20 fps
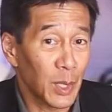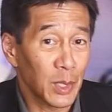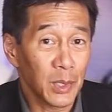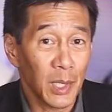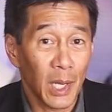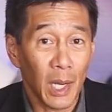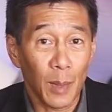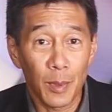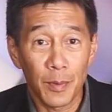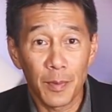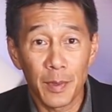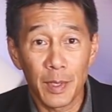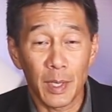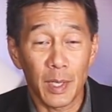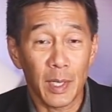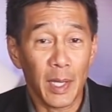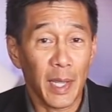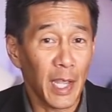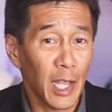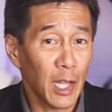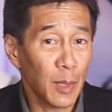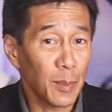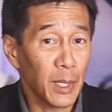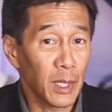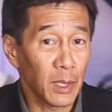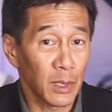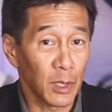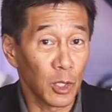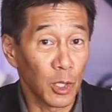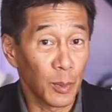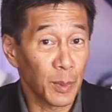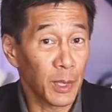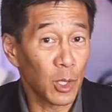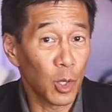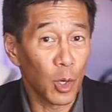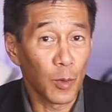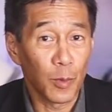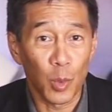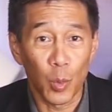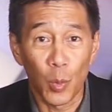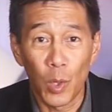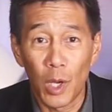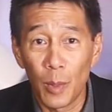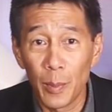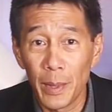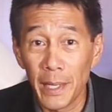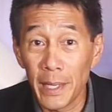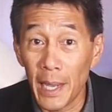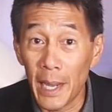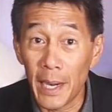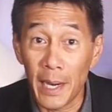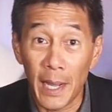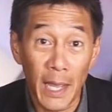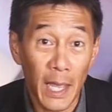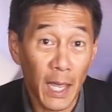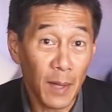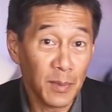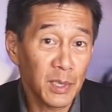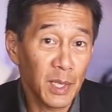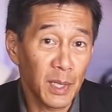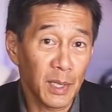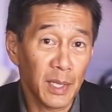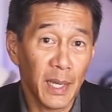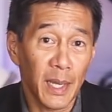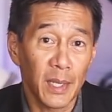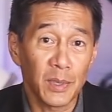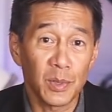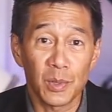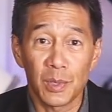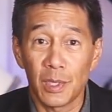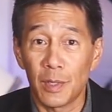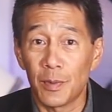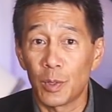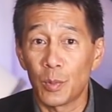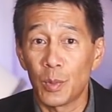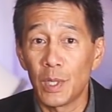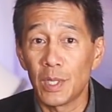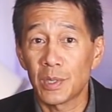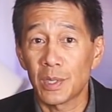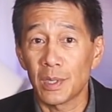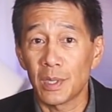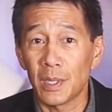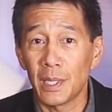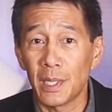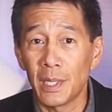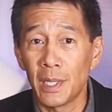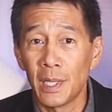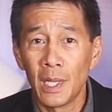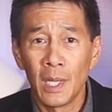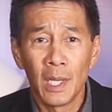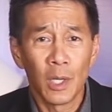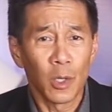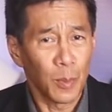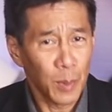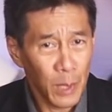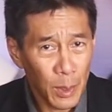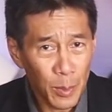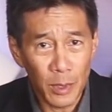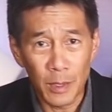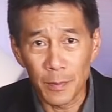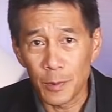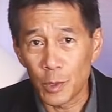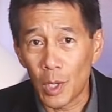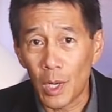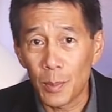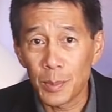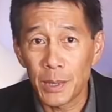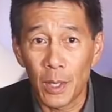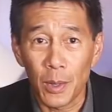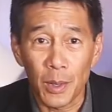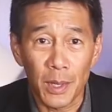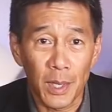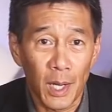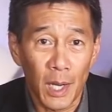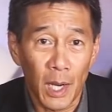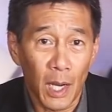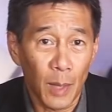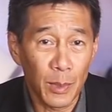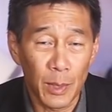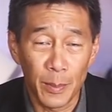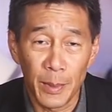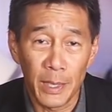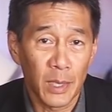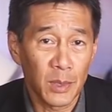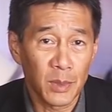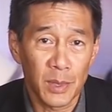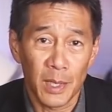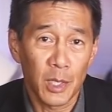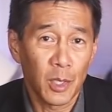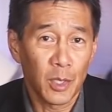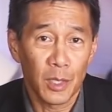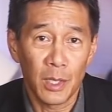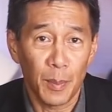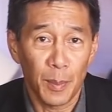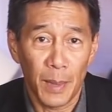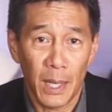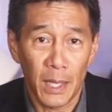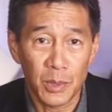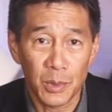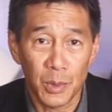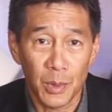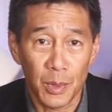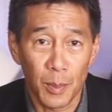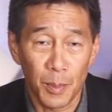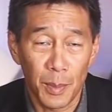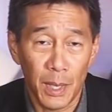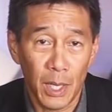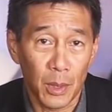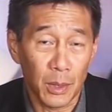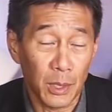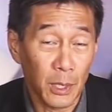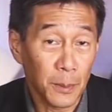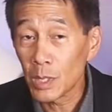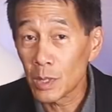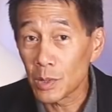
on top of it can be a little bit overwhelming, and I have seen cases even recently where people have dropped out of the hobby because they couldn't master the mount.